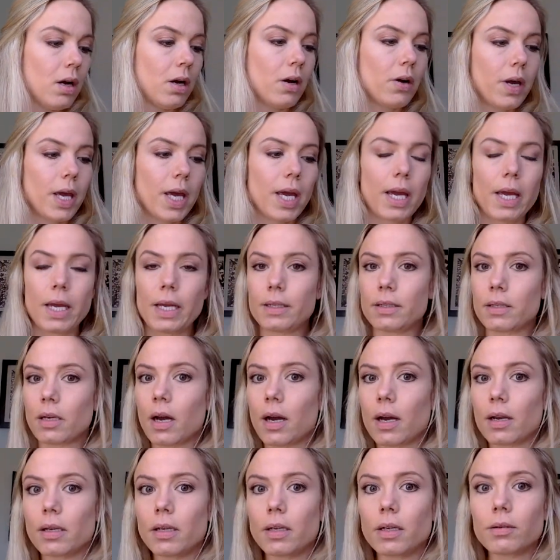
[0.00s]
Okay,
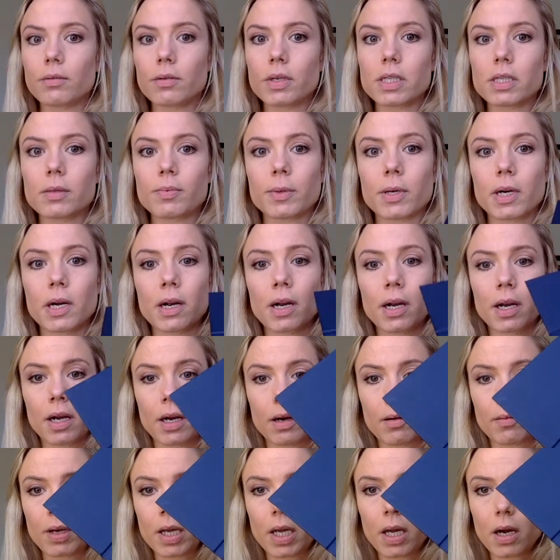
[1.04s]
Tawny and Whisper,
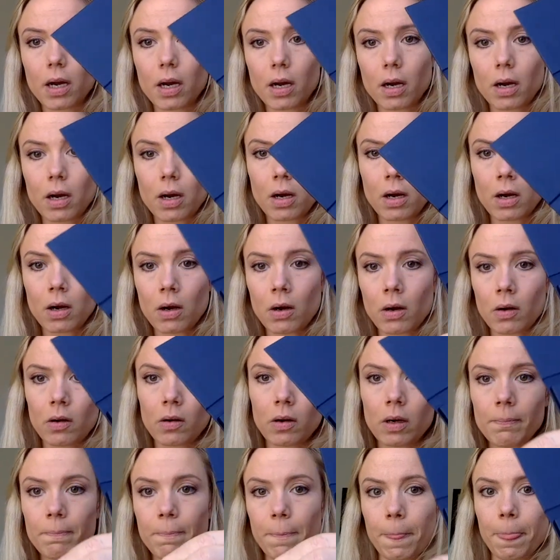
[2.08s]
here we
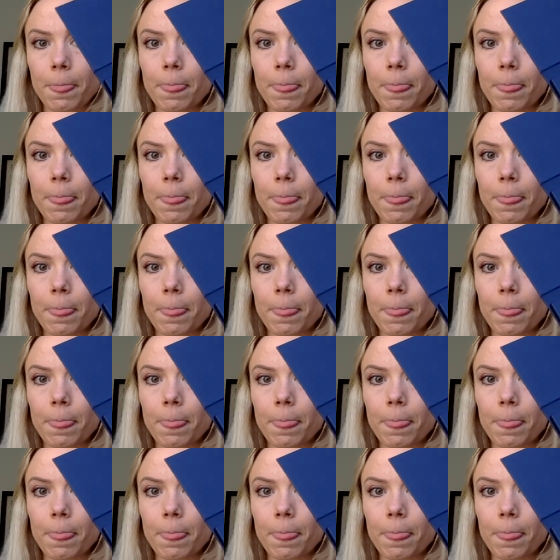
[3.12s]
go.